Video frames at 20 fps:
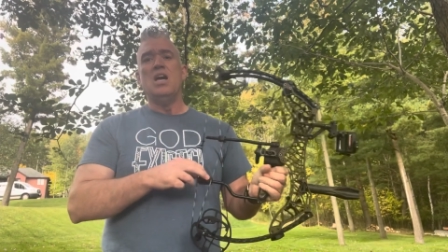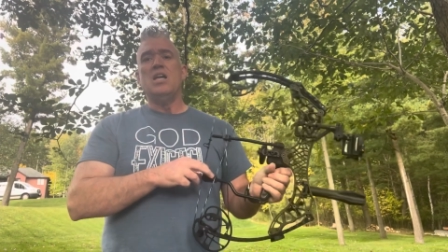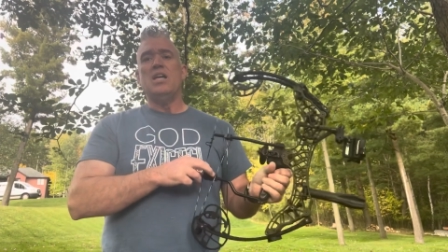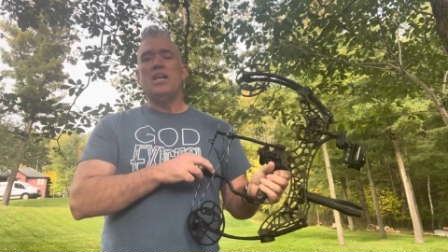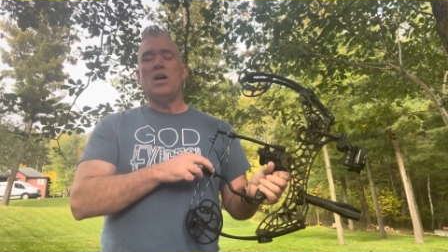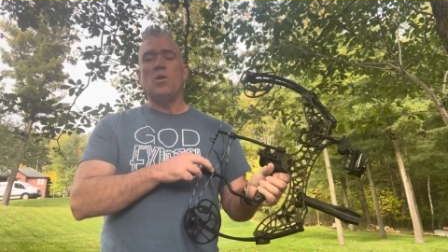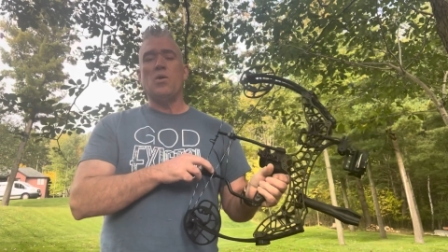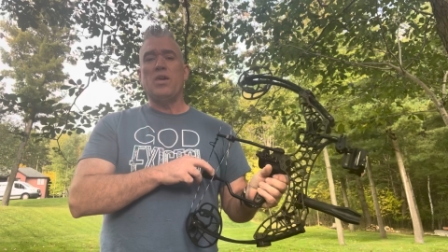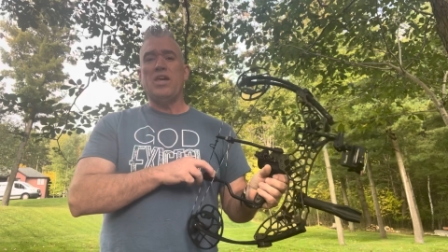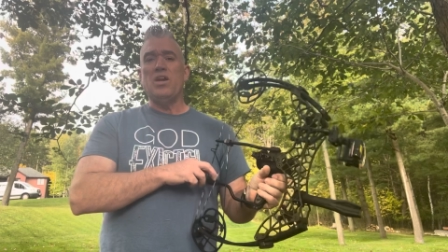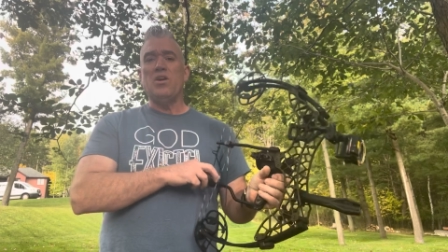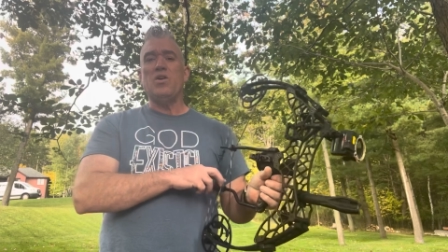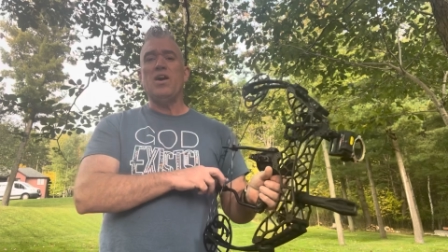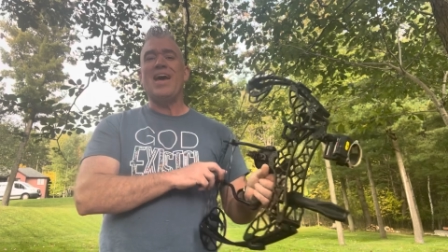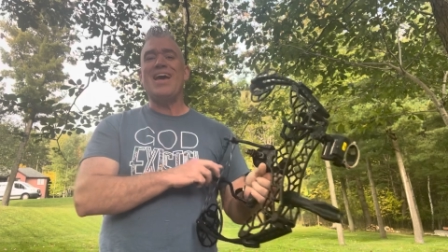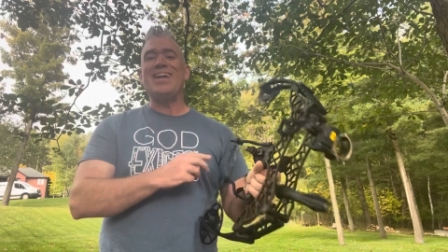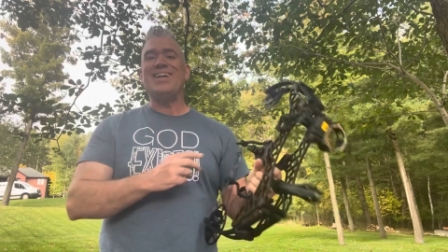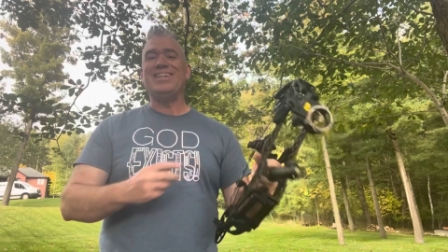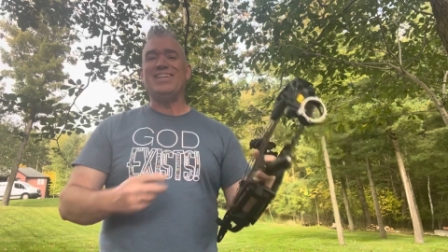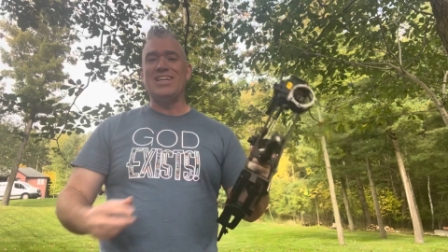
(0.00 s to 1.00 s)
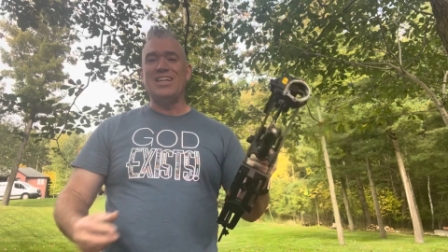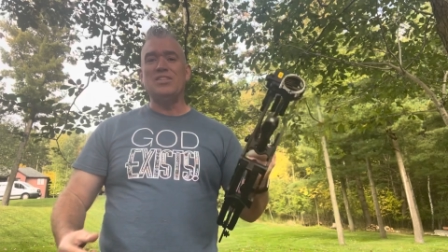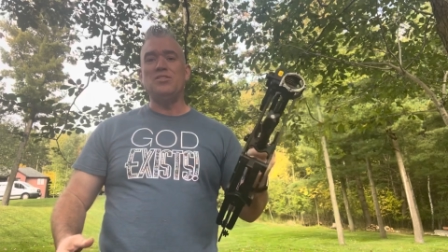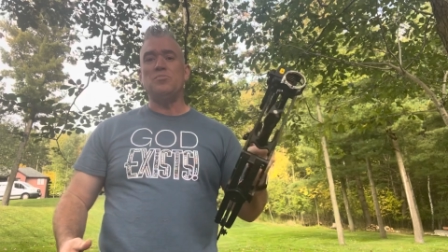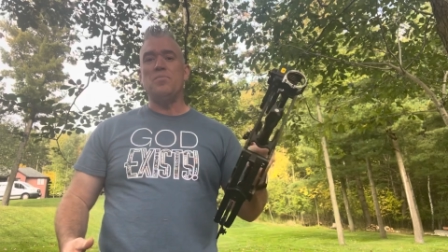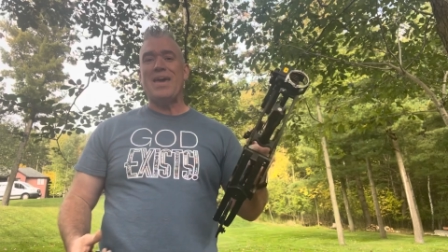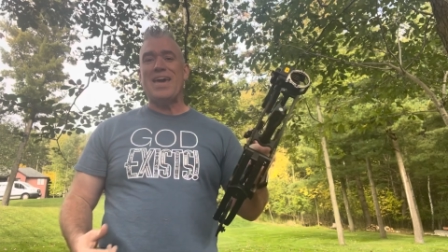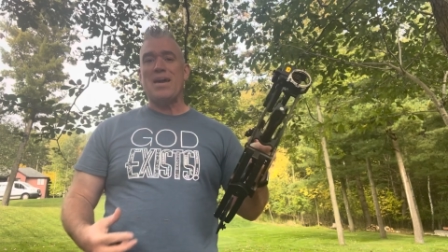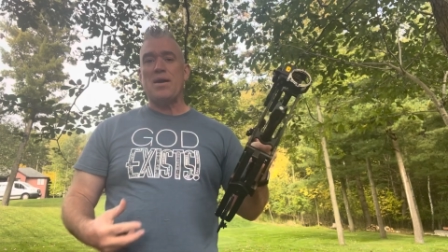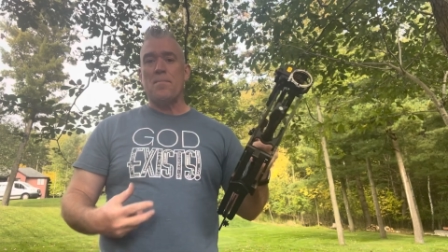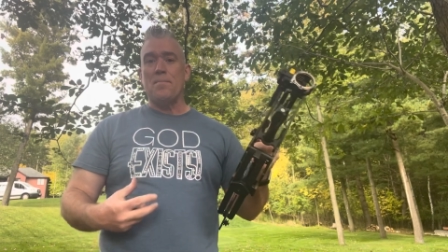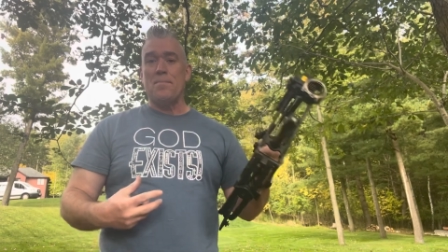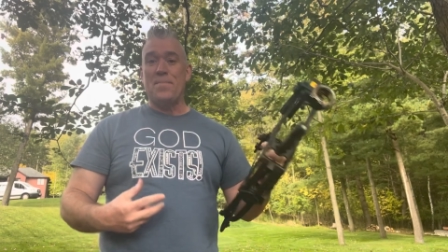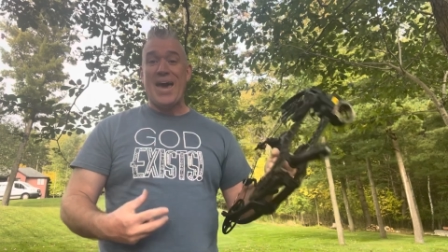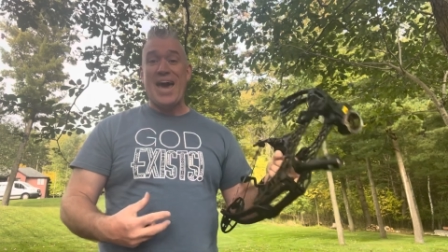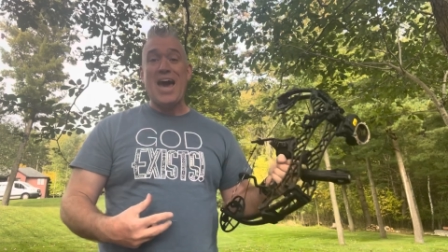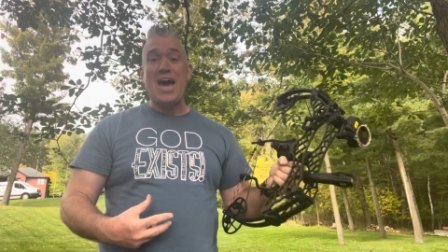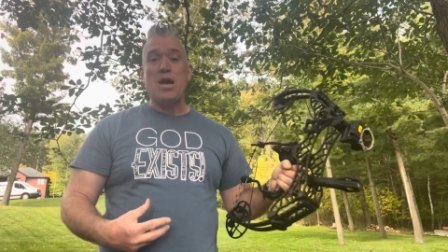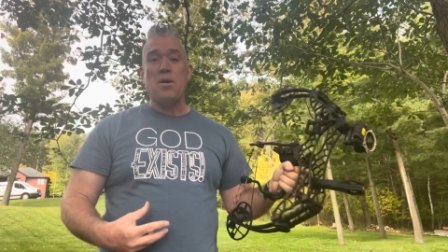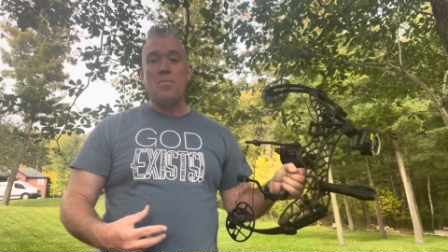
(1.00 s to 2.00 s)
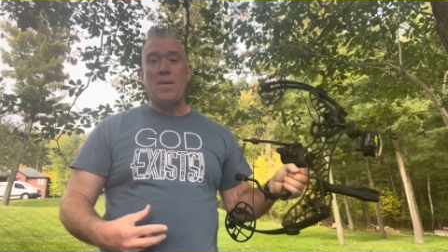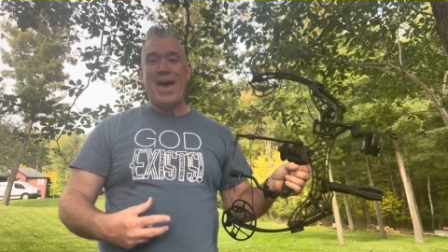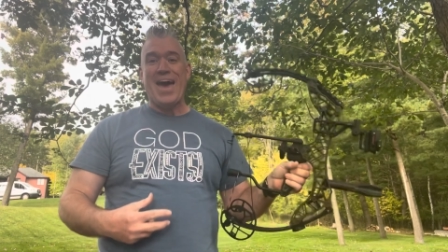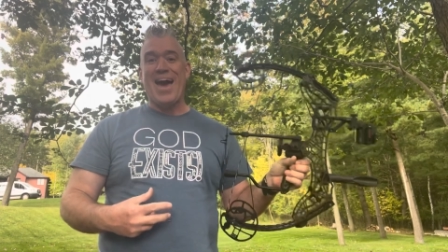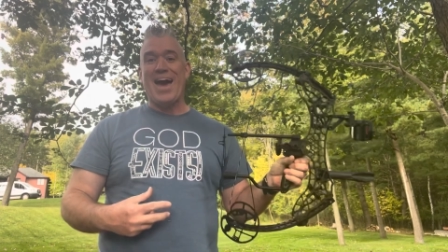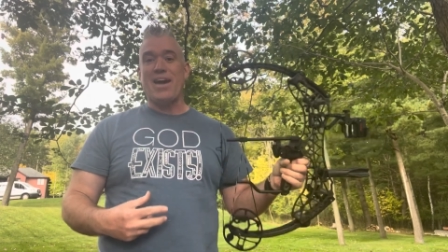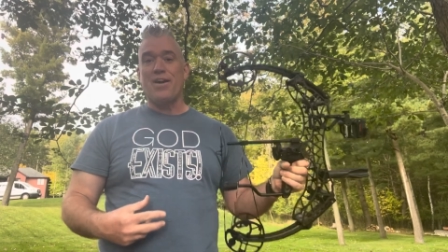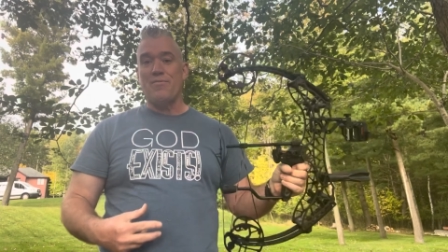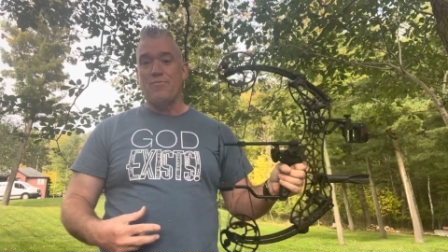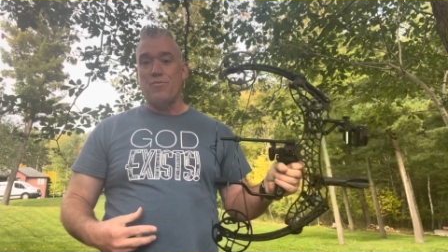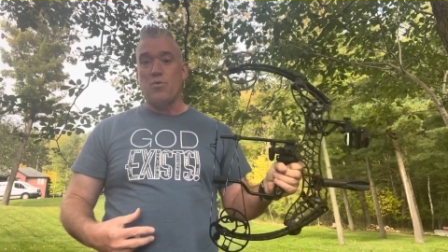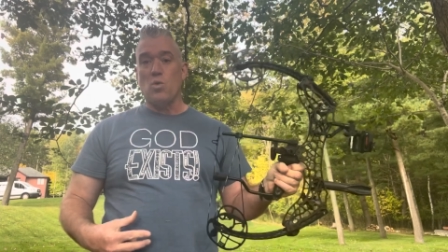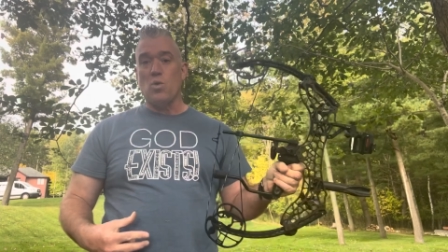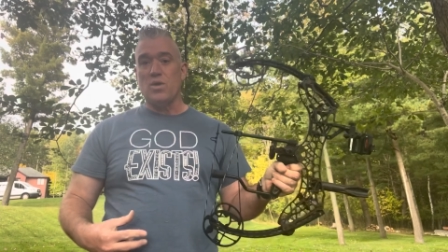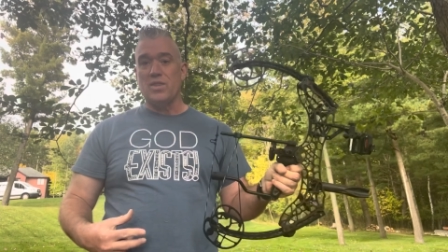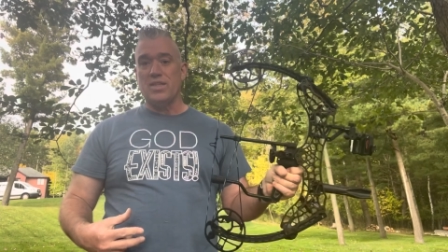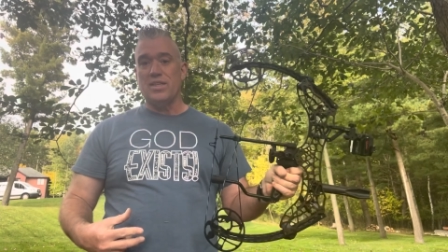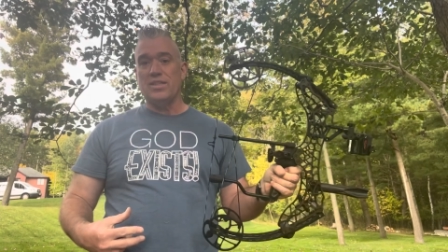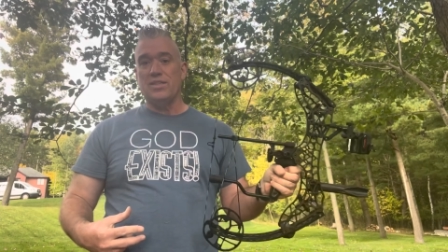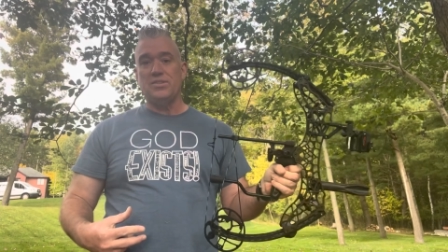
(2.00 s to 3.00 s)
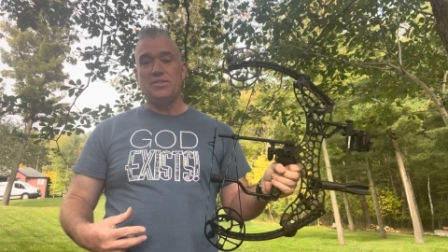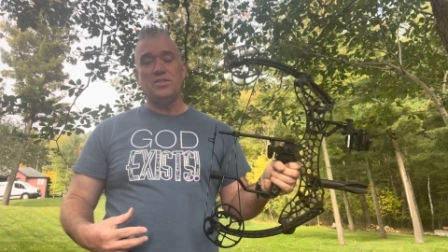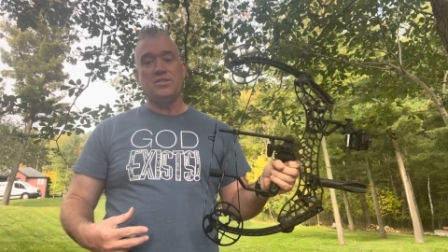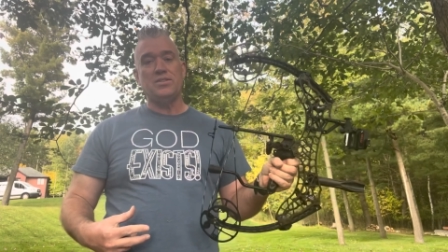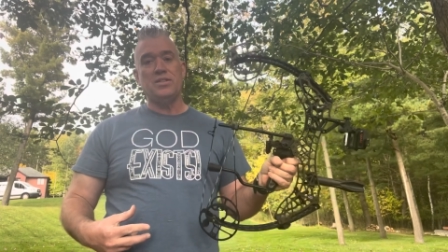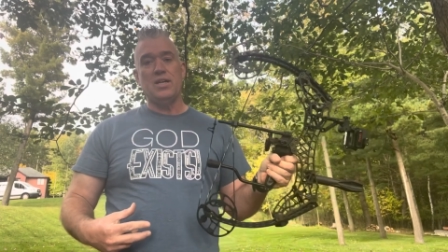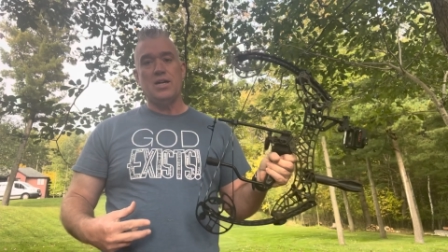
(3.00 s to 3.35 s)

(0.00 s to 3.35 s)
Now, Gearhead does make a backpack for this